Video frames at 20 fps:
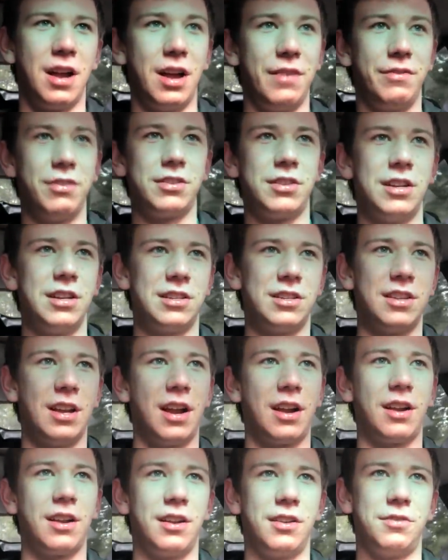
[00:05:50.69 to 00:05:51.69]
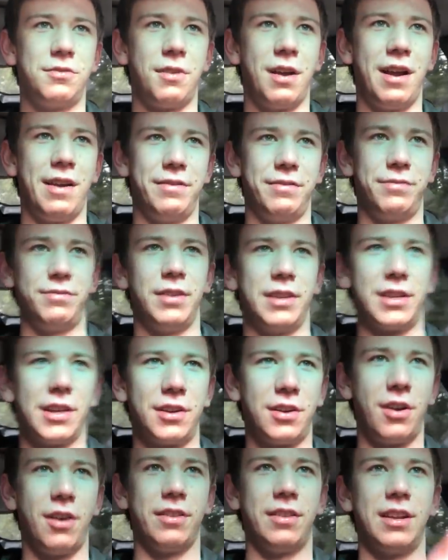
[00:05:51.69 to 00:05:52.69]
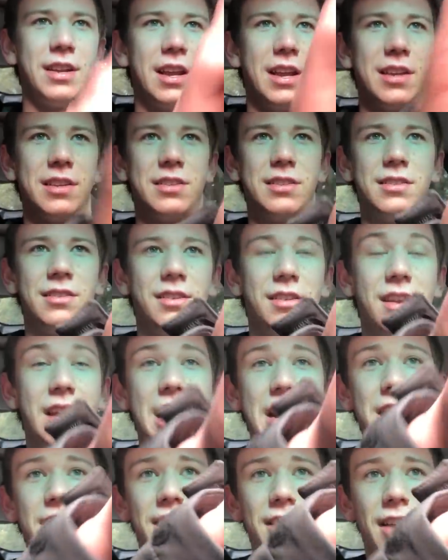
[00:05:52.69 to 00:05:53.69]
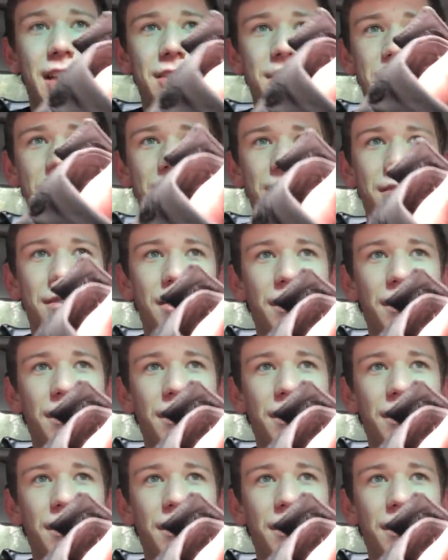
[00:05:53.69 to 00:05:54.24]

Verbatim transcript: Obviously, it's not going to drive like a car that has 90,000.